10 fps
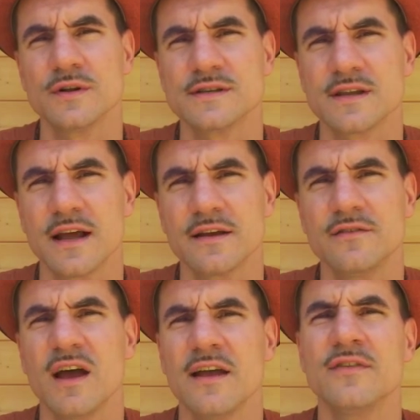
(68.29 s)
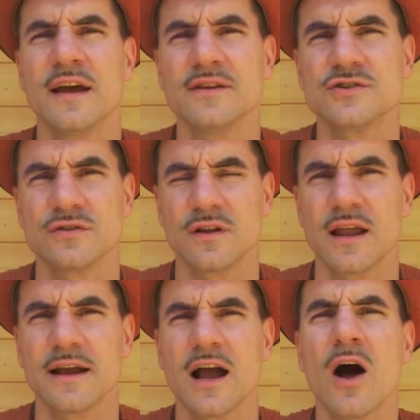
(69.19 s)
It's like intentional,
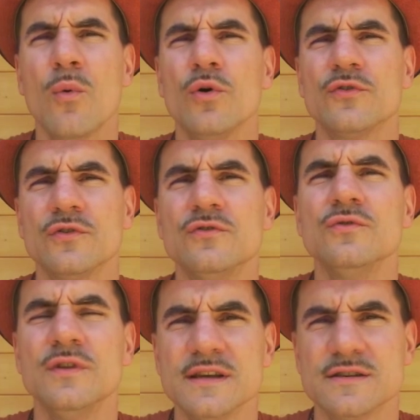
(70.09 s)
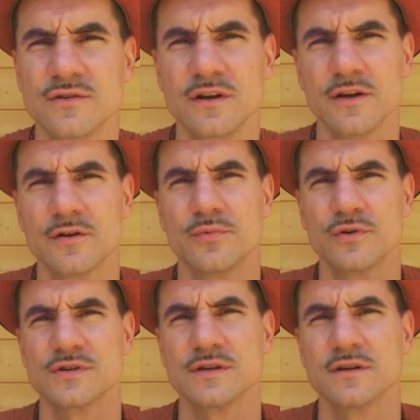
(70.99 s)
like I want to do this to the other
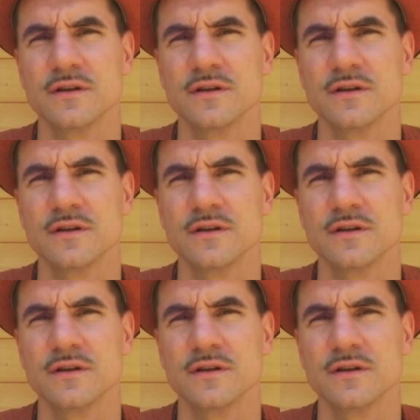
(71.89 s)
person.